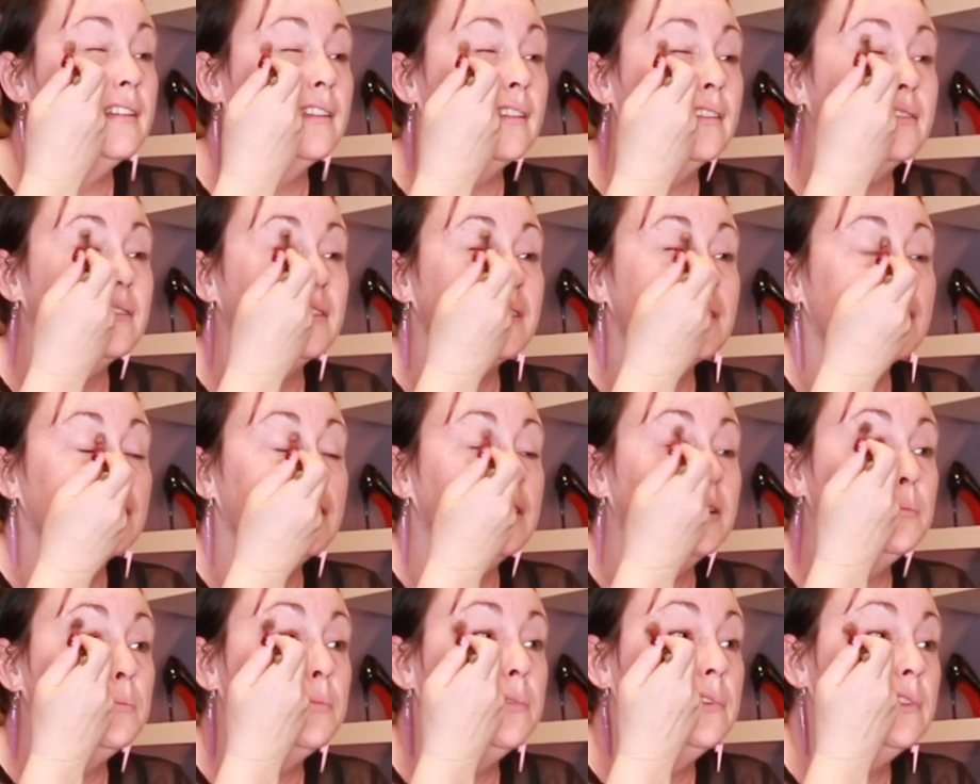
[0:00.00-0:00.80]
I'm just
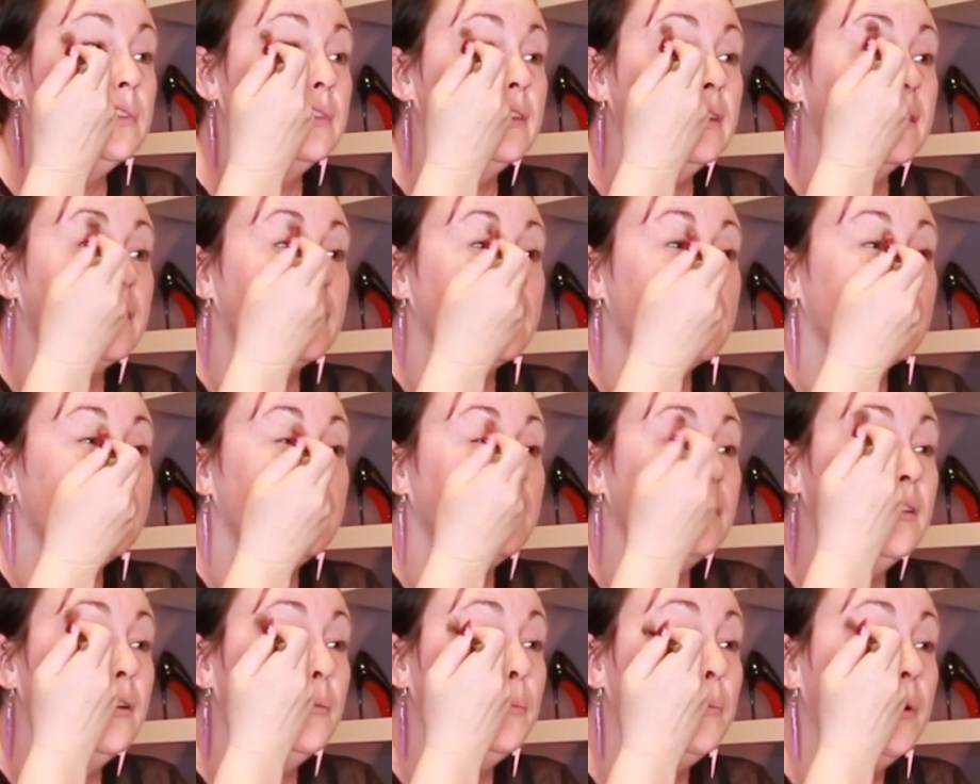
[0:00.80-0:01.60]
gonna put this
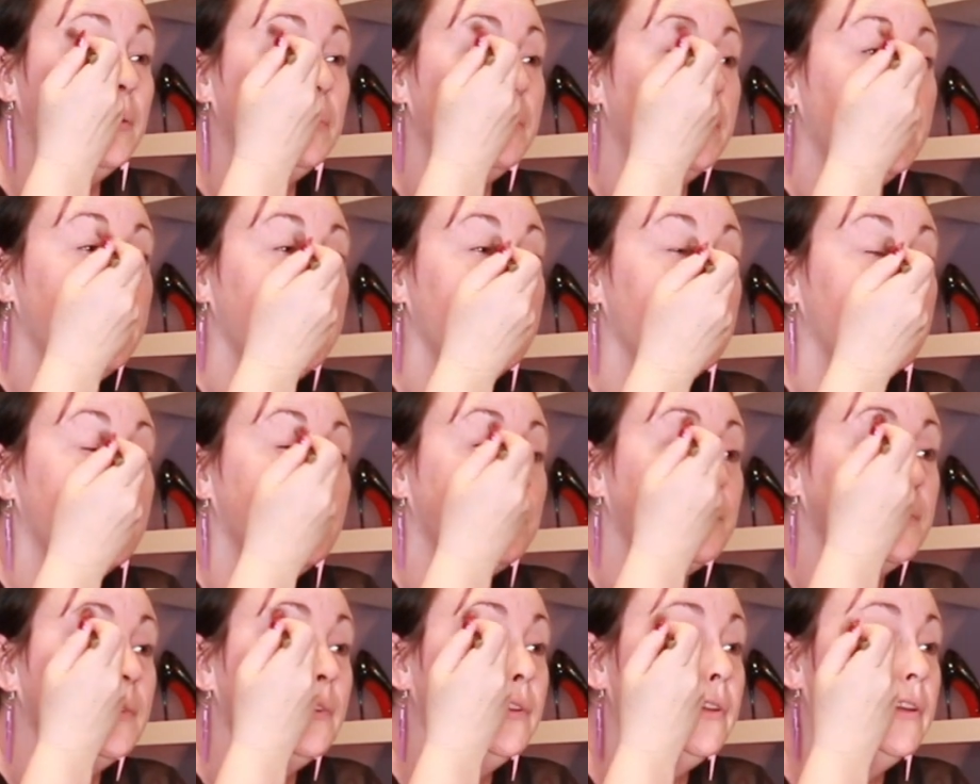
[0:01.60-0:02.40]
all up on my
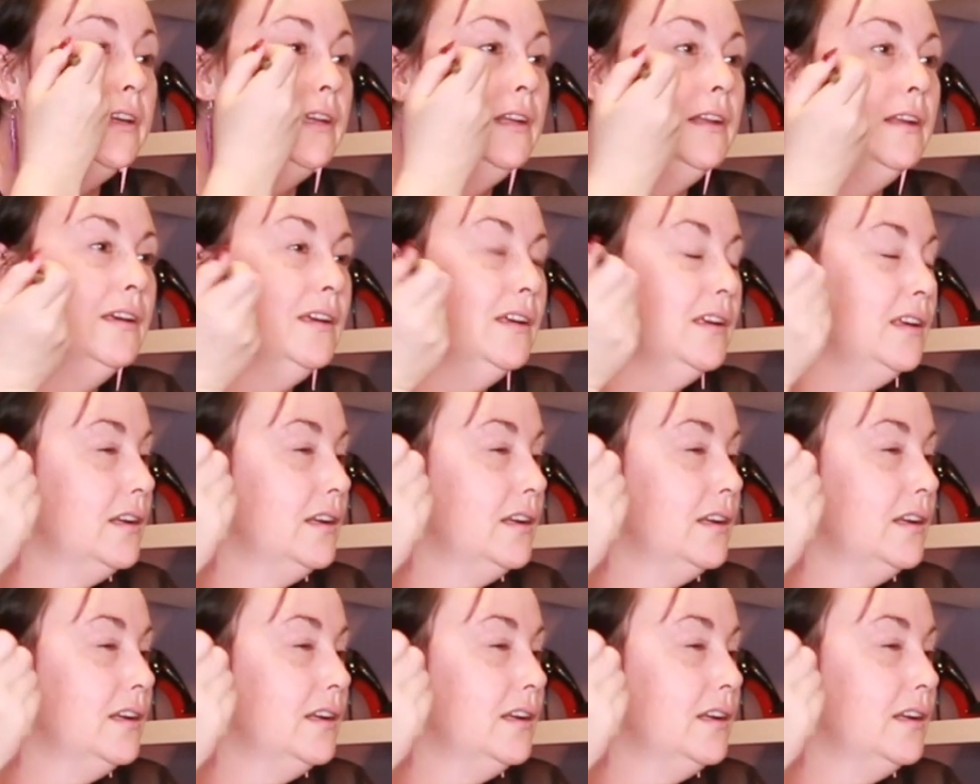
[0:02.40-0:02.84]
upper lid.